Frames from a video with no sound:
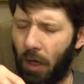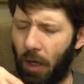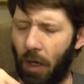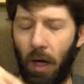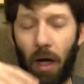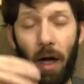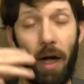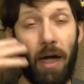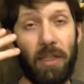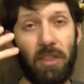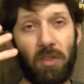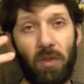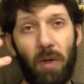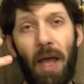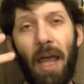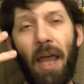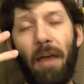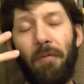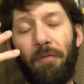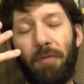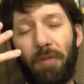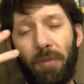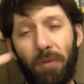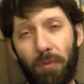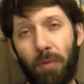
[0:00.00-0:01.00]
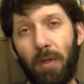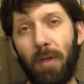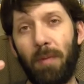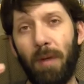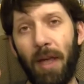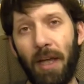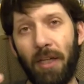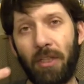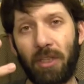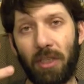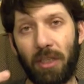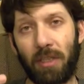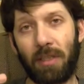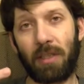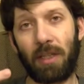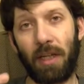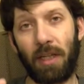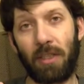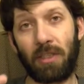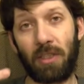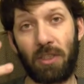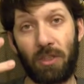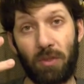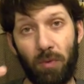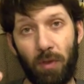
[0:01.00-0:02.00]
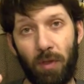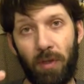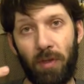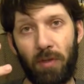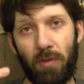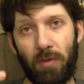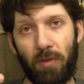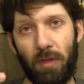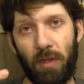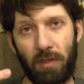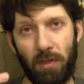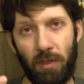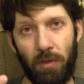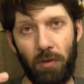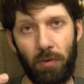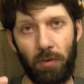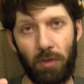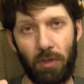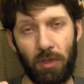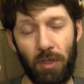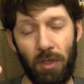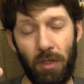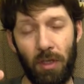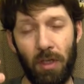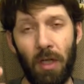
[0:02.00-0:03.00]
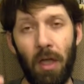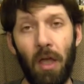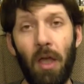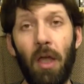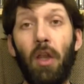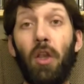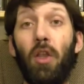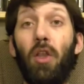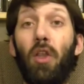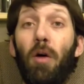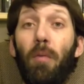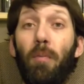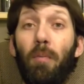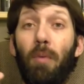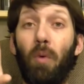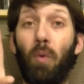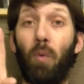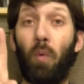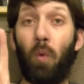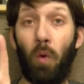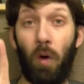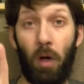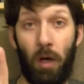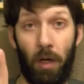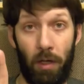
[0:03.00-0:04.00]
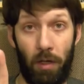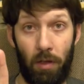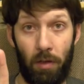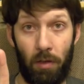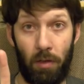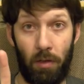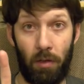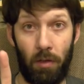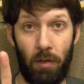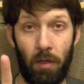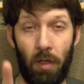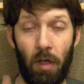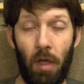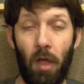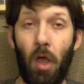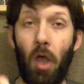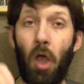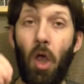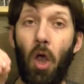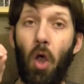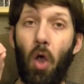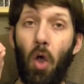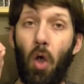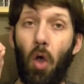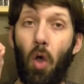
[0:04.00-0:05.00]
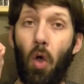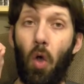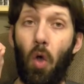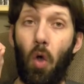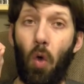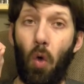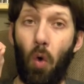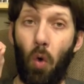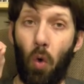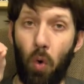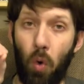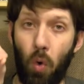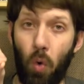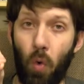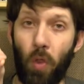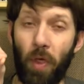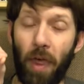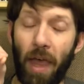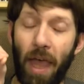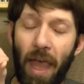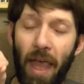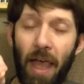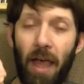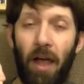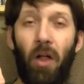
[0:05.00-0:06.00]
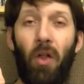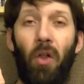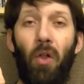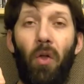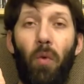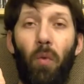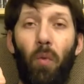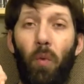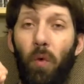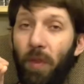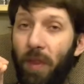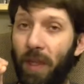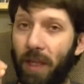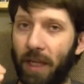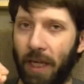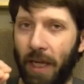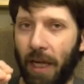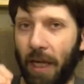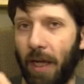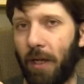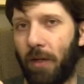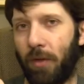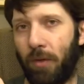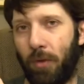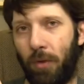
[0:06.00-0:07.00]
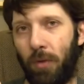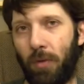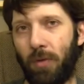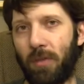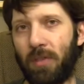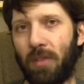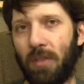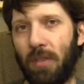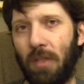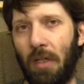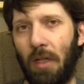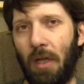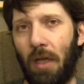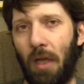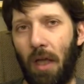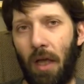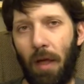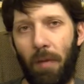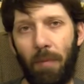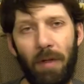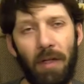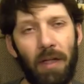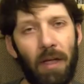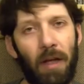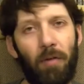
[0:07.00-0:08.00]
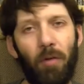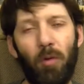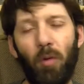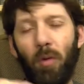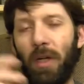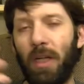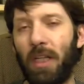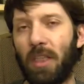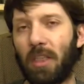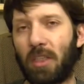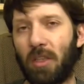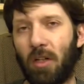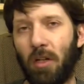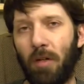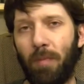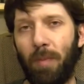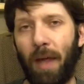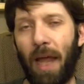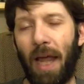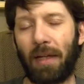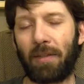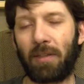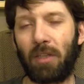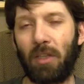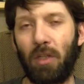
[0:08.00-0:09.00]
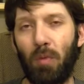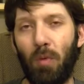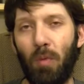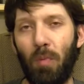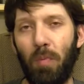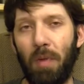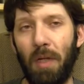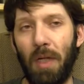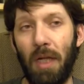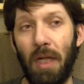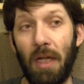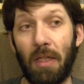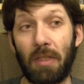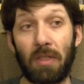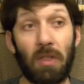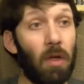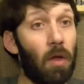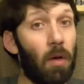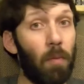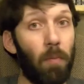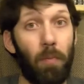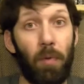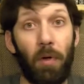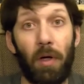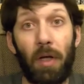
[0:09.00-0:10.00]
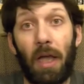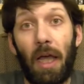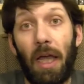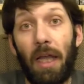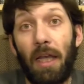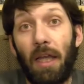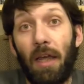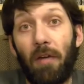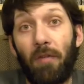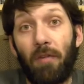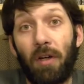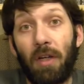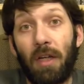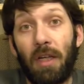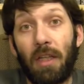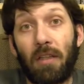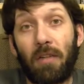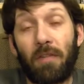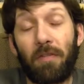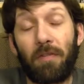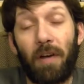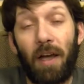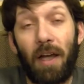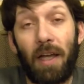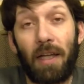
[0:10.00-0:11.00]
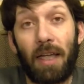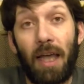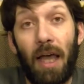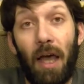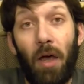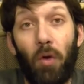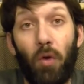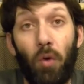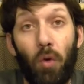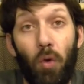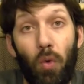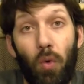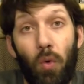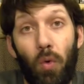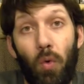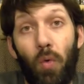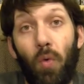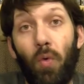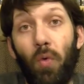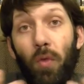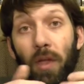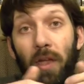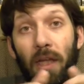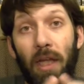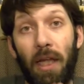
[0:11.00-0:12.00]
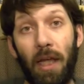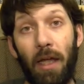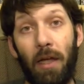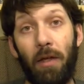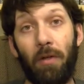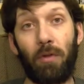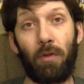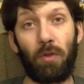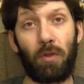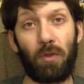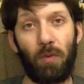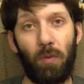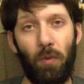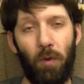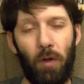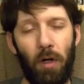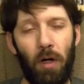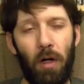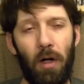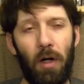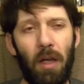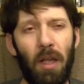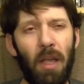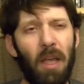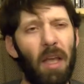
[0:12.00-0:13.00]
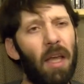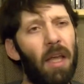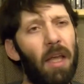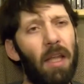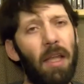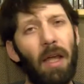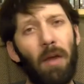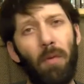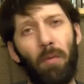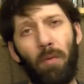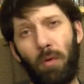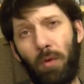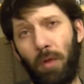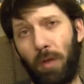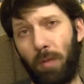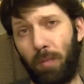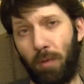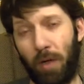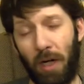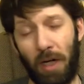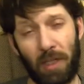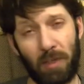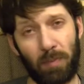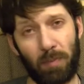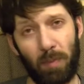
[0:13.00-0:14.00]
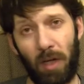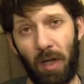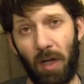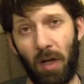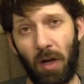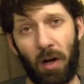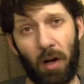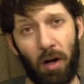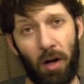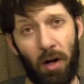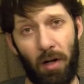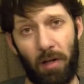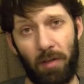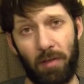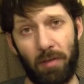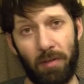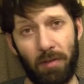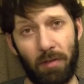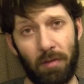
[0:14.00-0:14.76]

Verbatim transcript: All right, so I have three major contentions with this resolution. Number one, who the hell were the candles? I mean, everyone gets turned back to human beings, but I never get to find out who the candles were. And that really breaks my heart.